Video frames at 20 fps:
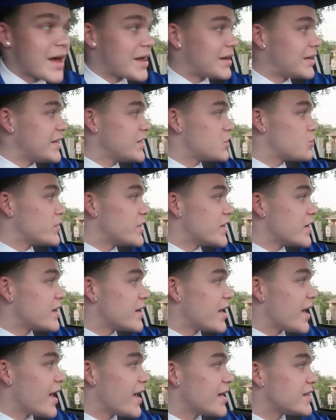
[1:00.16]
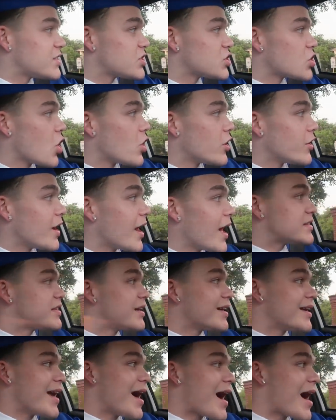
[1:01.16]
But at least we getting a head start
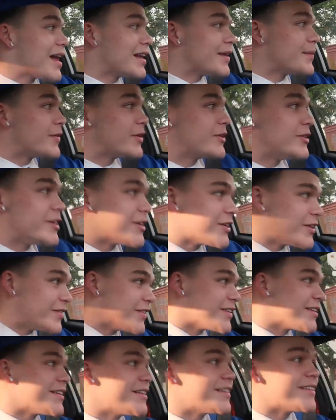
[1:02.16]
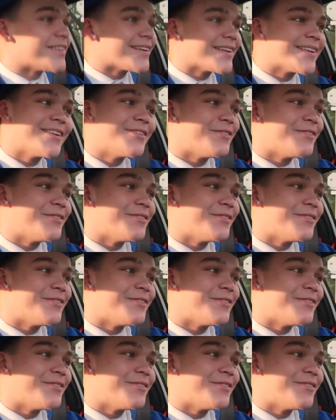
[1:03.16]
to the Alamo Dome, you know?